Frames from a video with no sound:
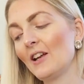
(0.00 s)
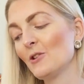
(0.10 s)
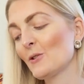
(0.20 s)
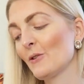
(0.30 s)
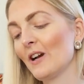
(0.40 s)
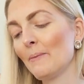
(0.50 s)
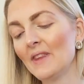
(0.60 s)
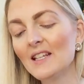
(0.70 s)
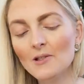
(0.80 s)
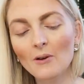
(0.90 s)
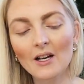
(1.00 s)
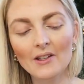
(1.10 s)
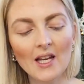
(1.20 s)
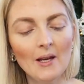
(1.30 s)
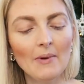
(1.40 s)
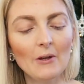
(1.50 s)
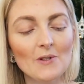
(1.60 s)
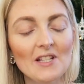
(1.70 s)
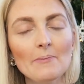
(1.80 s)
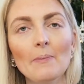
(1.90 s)
I just grab this one
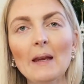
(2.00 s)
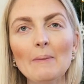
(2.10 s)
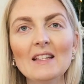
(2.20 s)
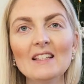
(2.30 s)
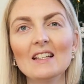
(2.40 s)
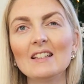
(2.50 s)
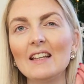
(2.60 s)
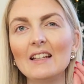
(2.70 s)
because it's pigmented,